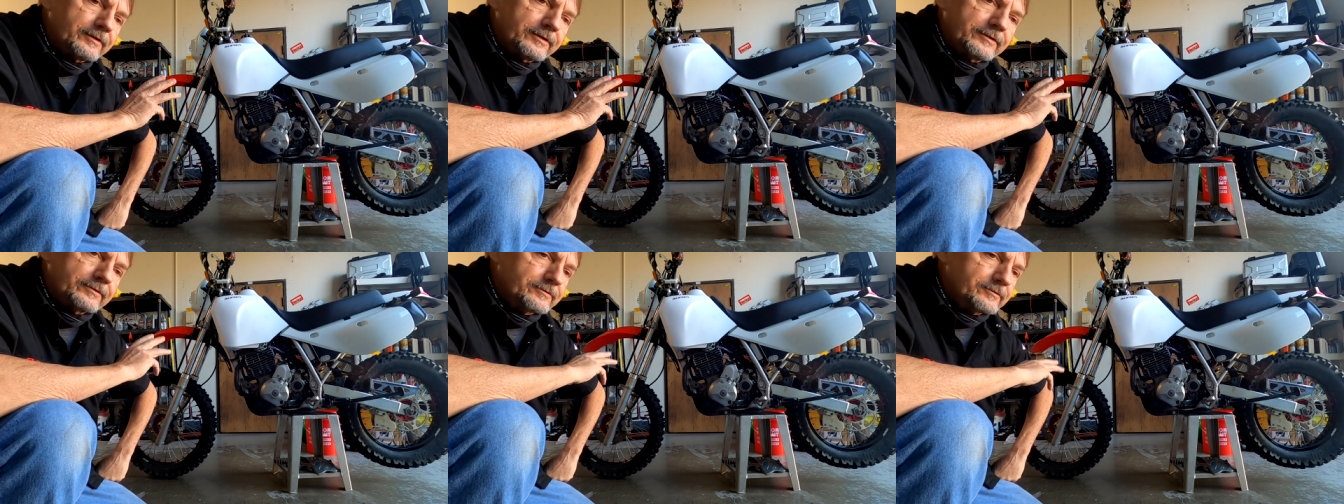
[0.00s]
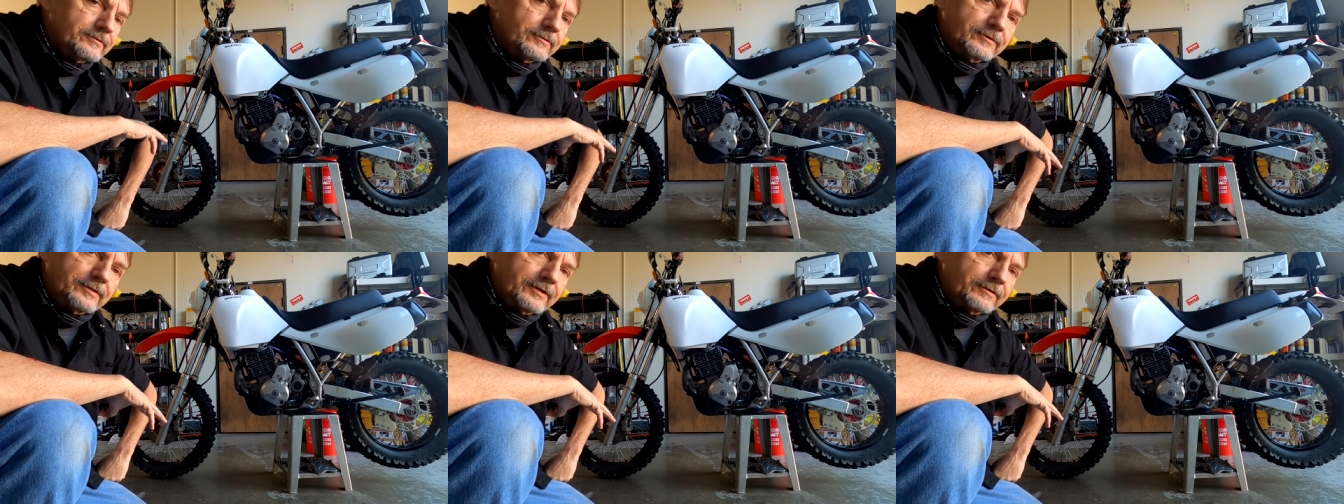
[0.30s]
used
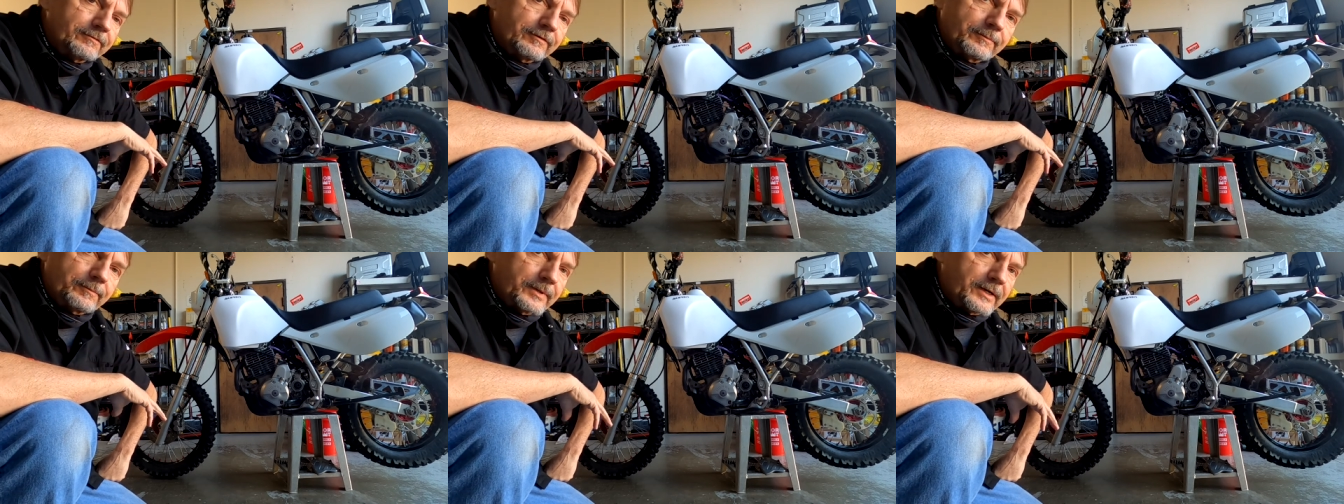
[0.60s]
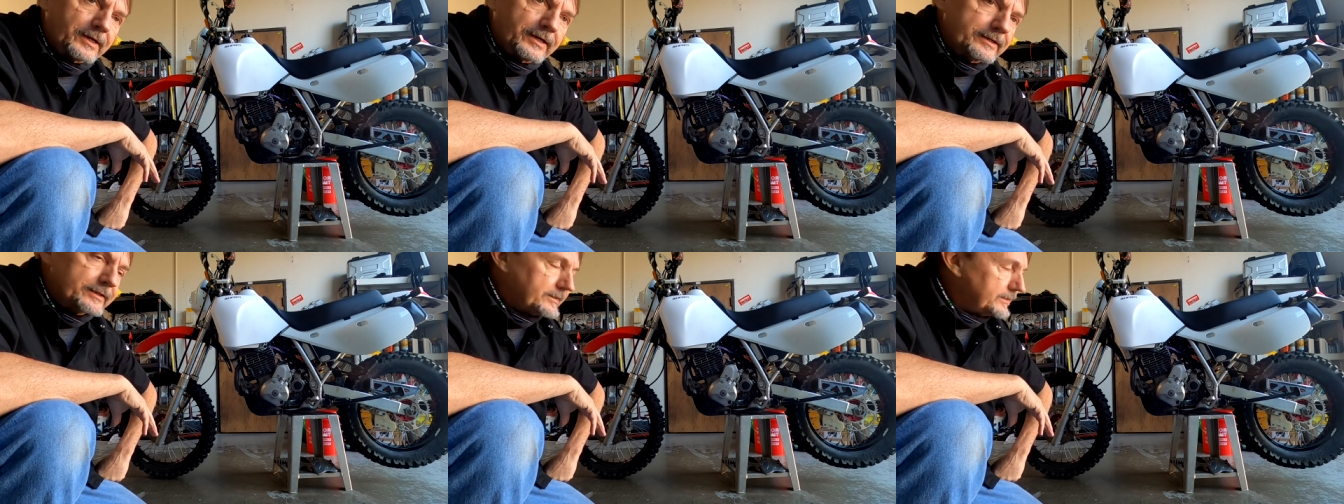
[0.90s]
to a different
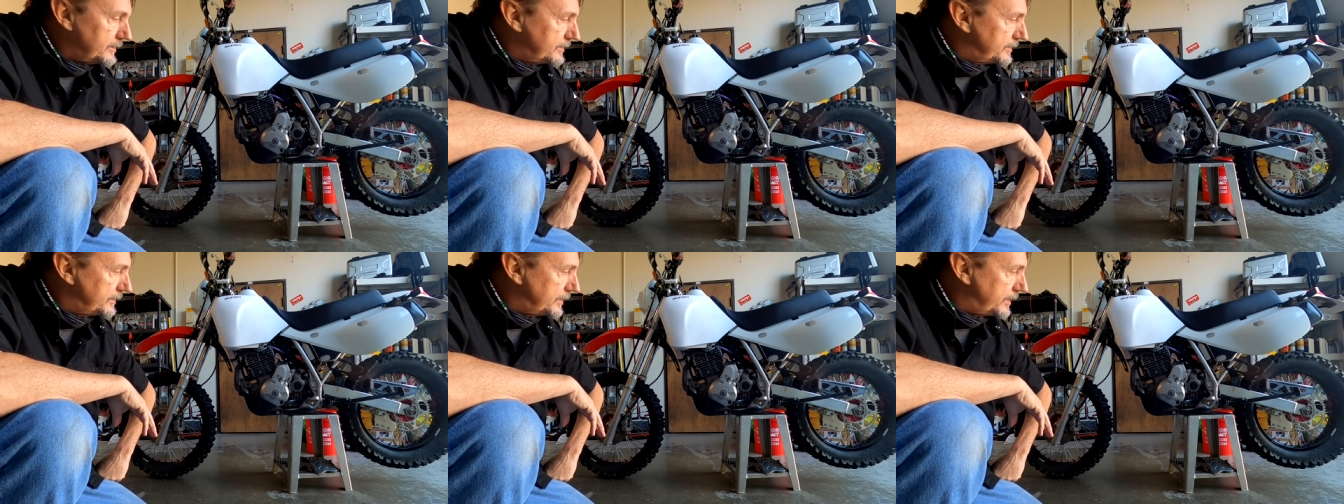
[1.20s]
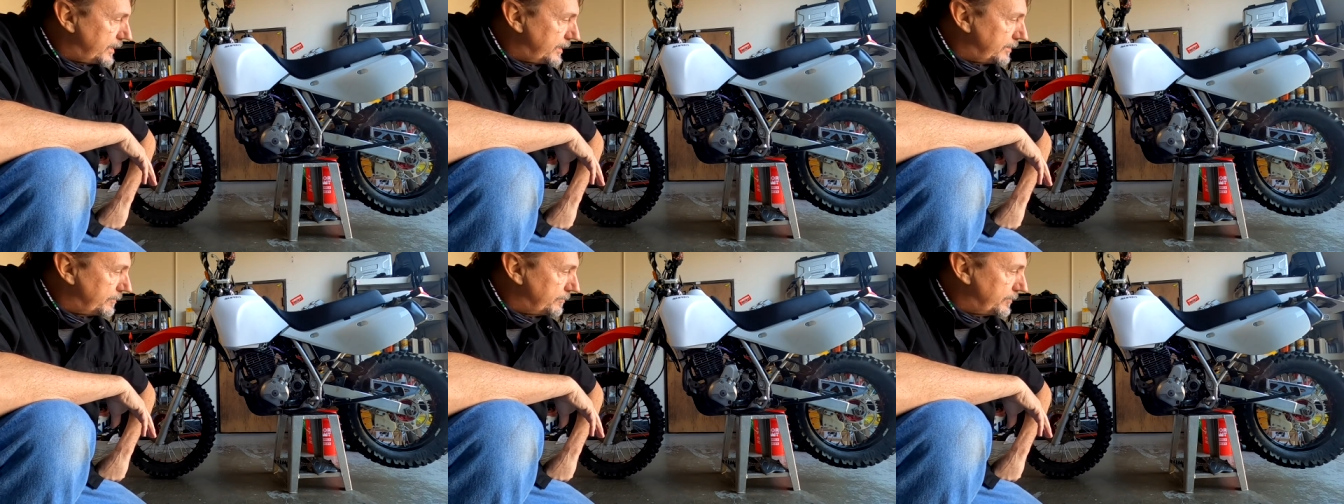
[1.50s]
bike.
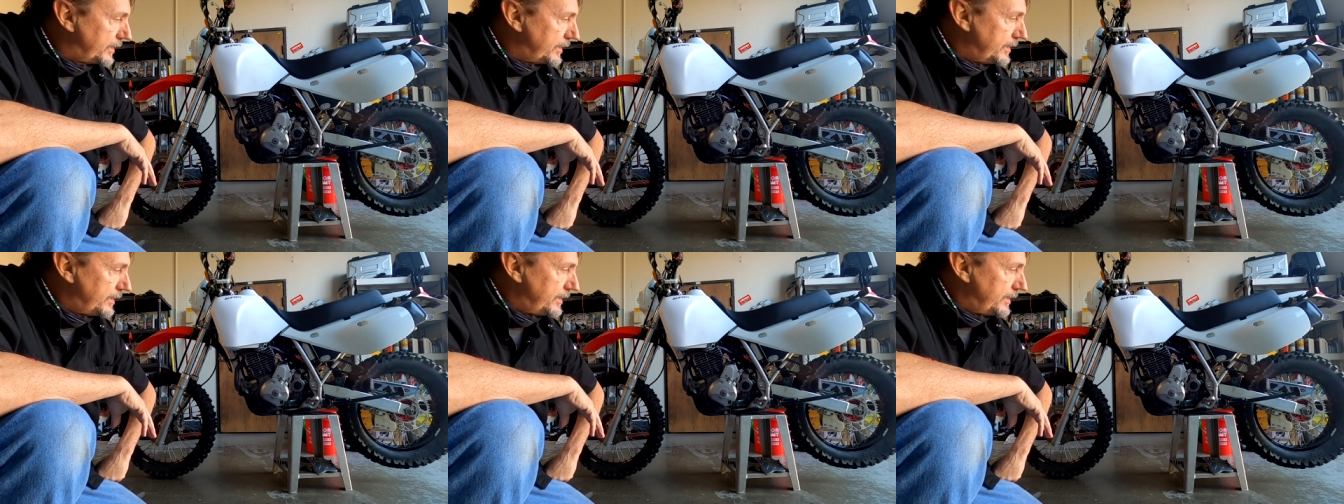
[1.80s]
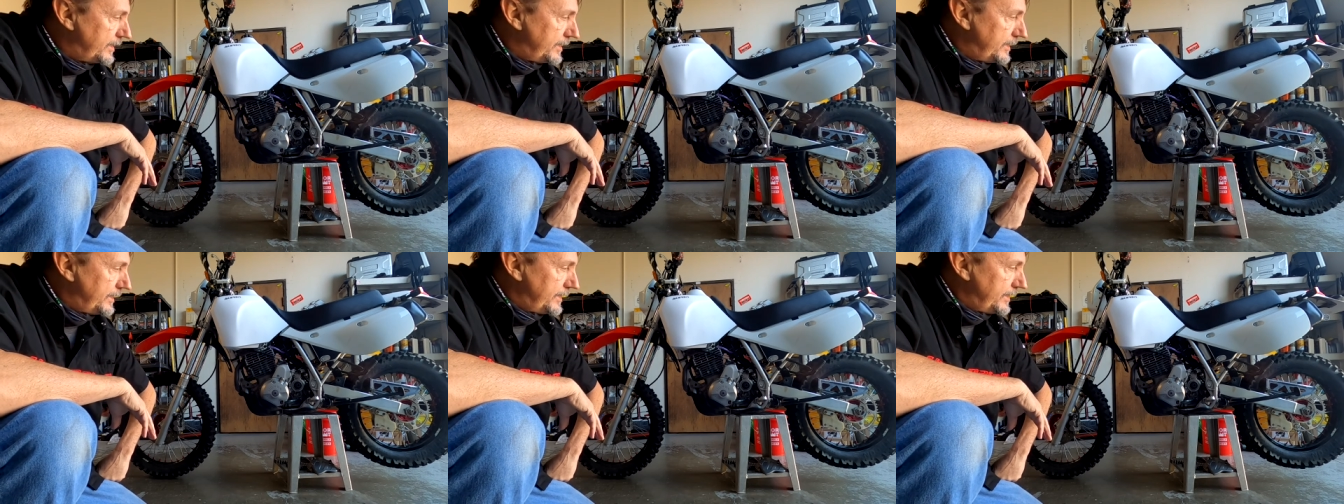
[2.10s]

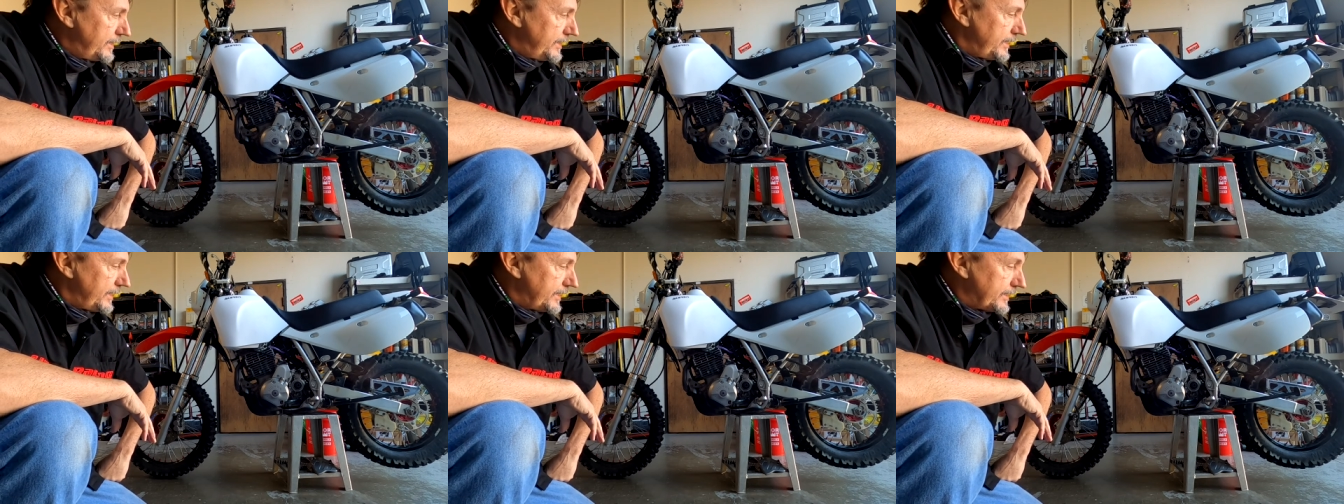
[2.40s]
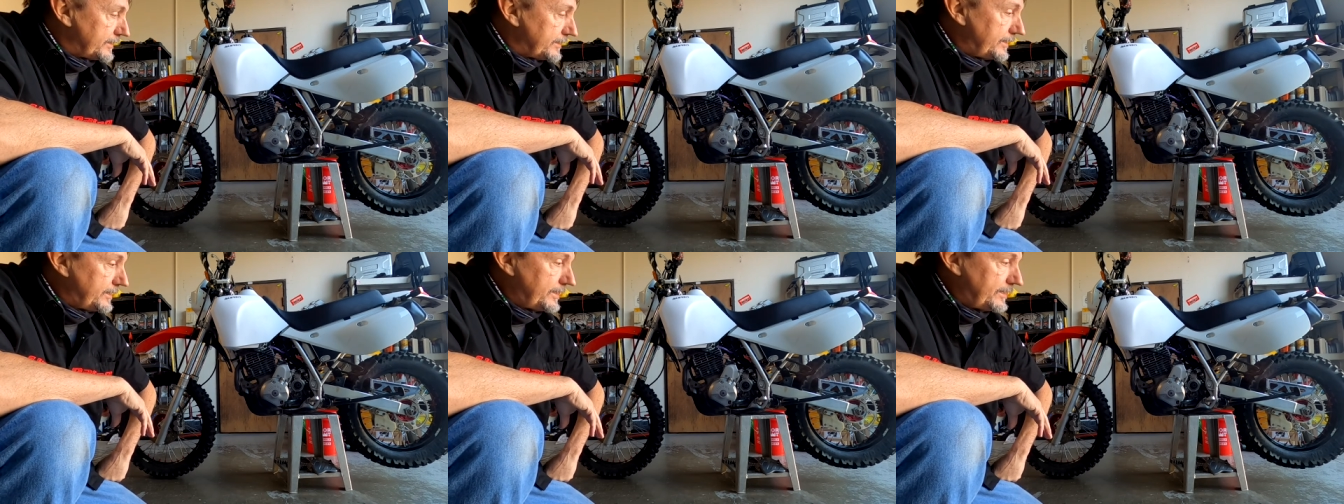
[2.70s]

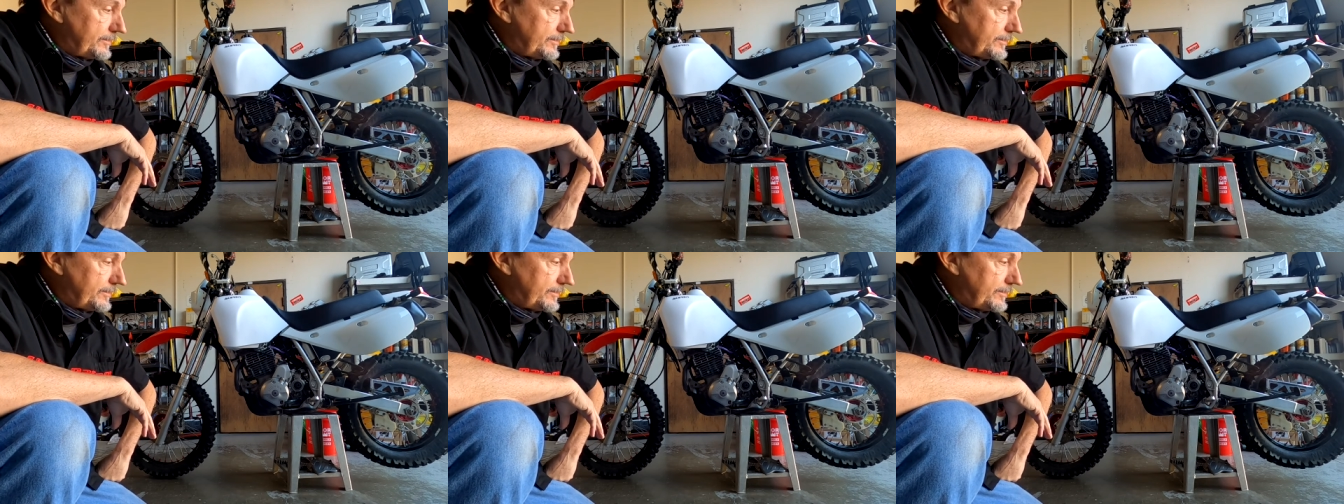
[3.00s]
It